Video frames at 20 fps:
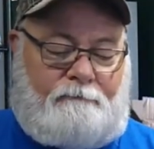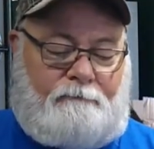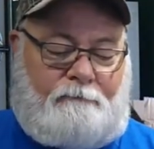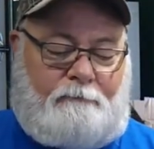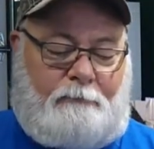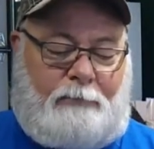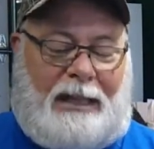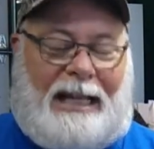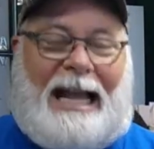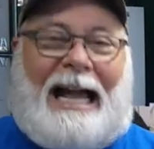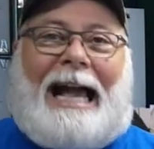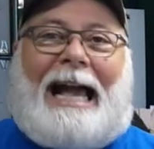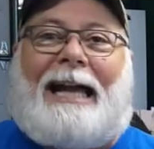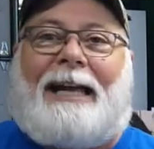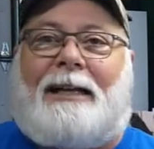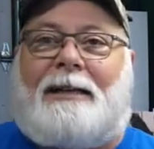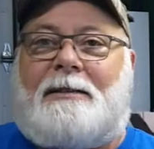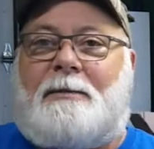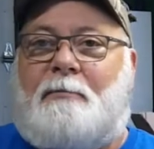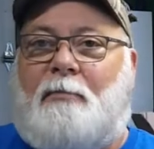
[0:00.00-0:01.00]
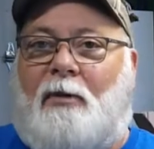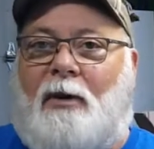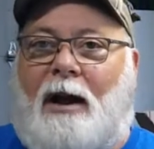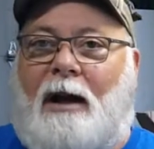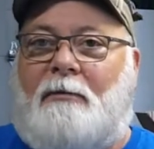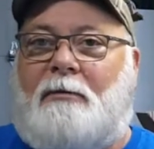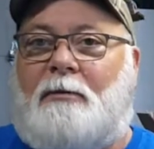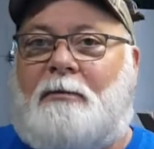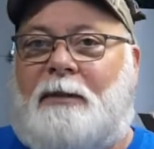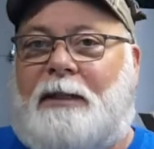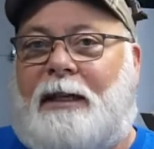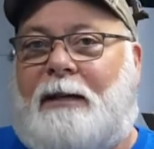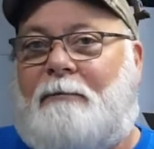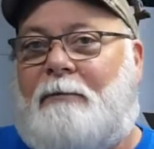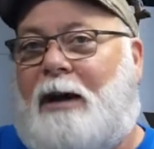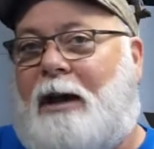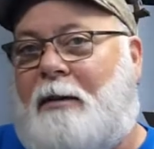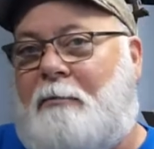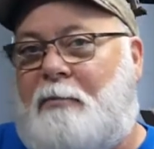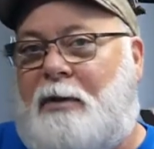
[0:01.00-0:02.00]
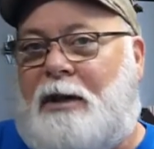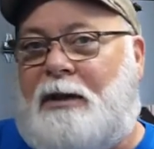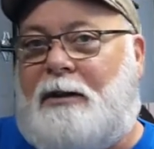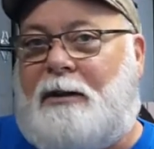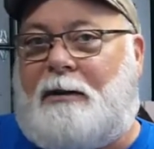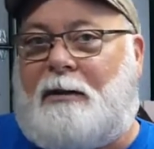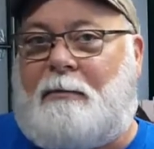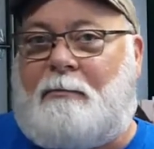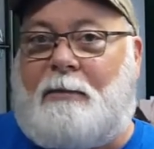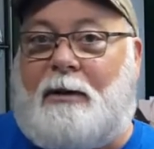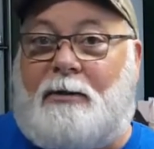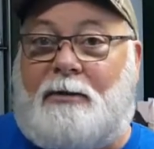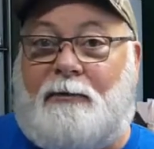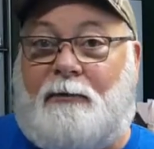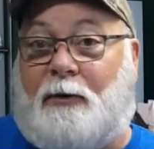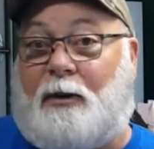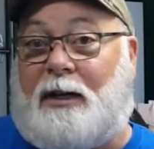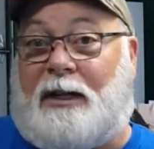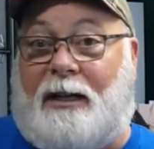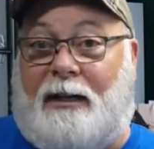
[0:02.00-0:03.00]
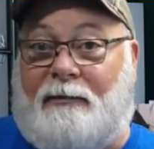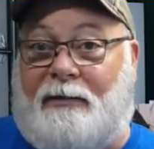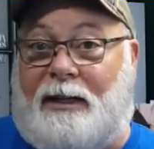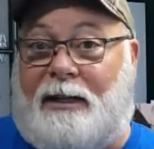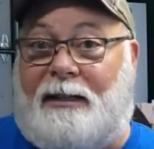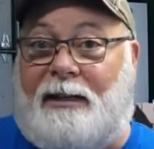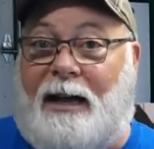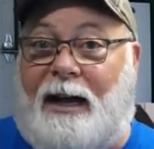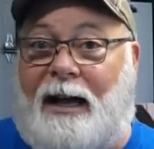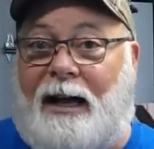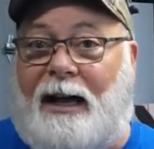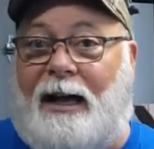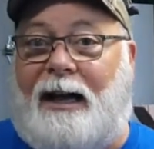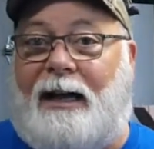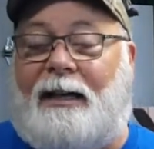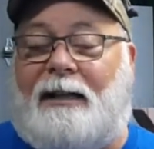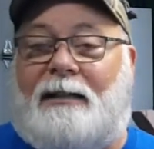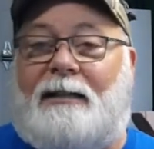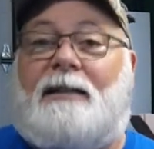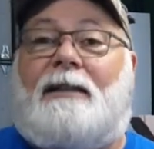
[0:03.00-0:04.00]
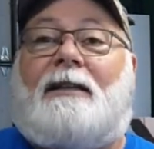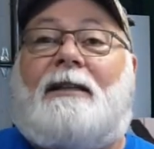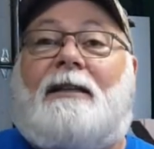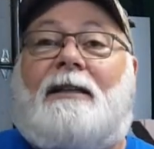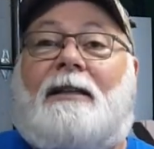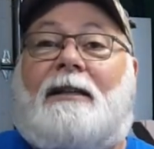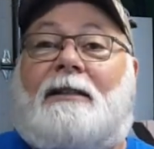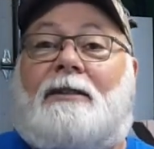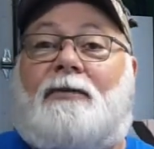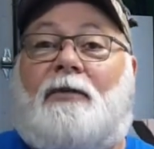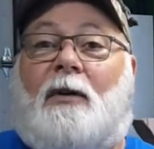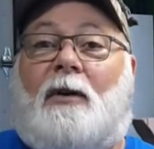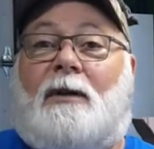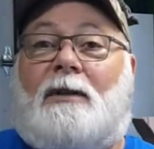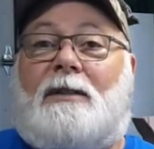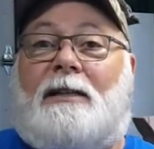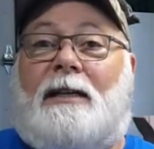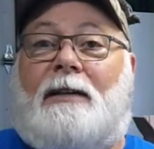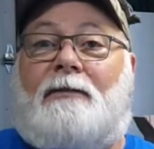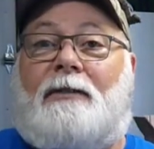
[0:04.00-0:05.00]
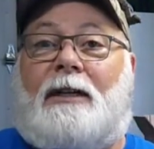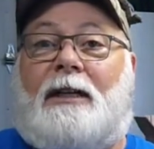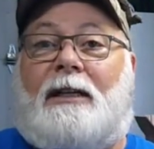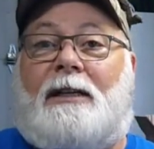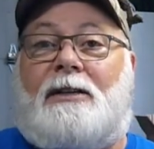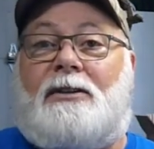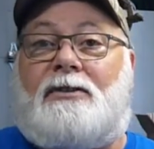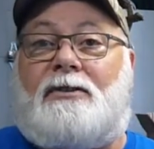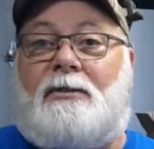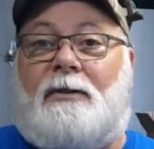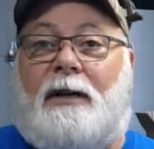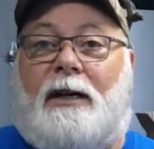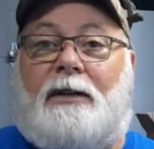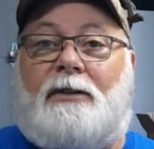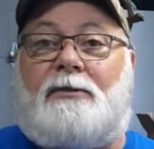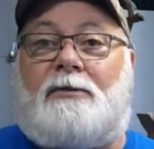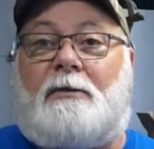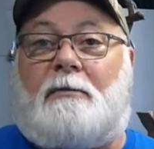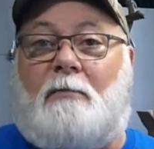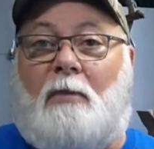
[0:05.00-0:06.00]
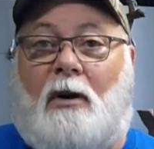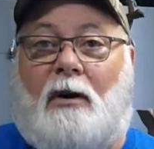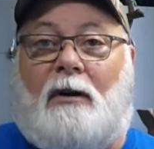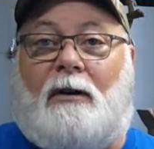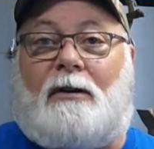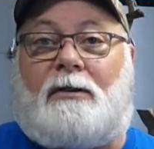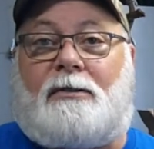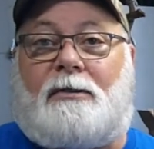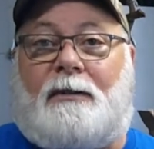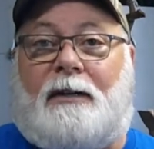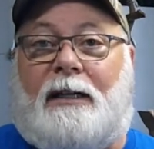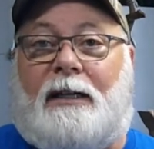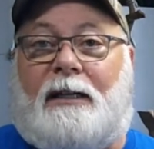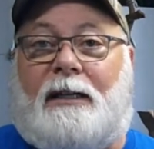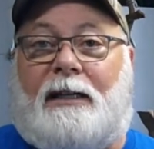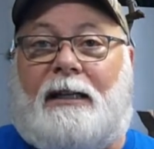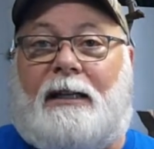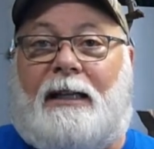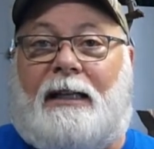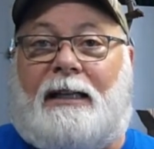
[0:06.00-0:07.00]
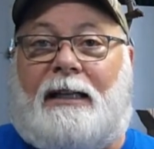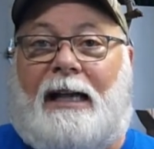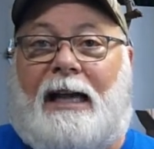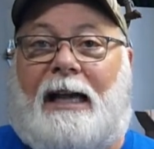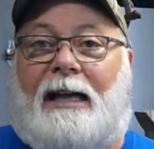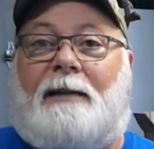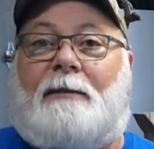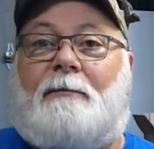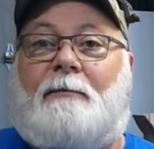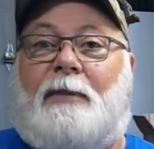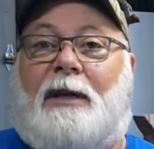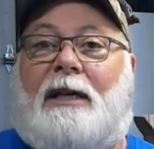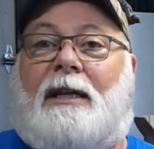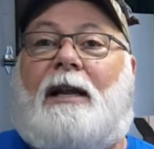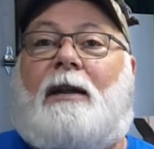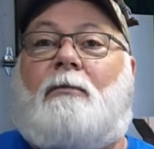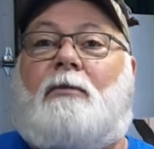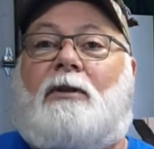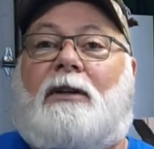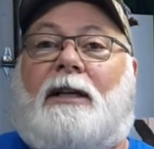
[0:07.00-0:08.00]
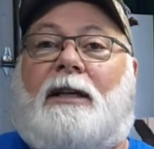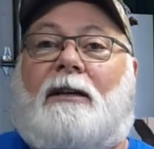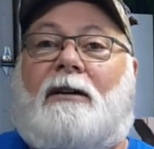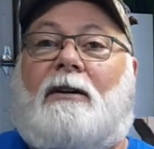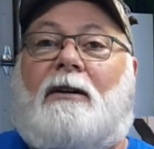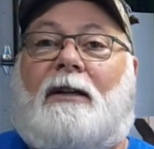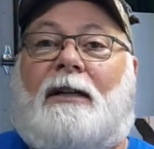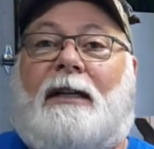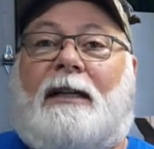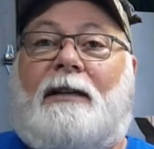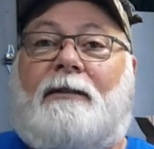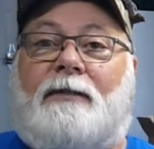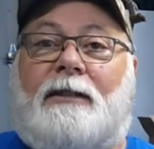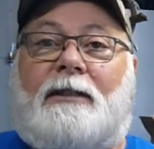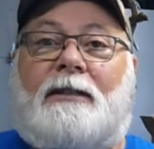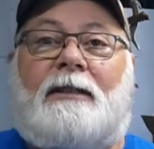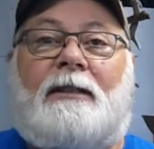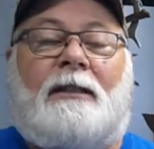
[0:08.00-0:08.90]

Black is probably, in my opinion, the most forgiving dye as far as leaving any streaks or marks or anything like that and being able to get it on even.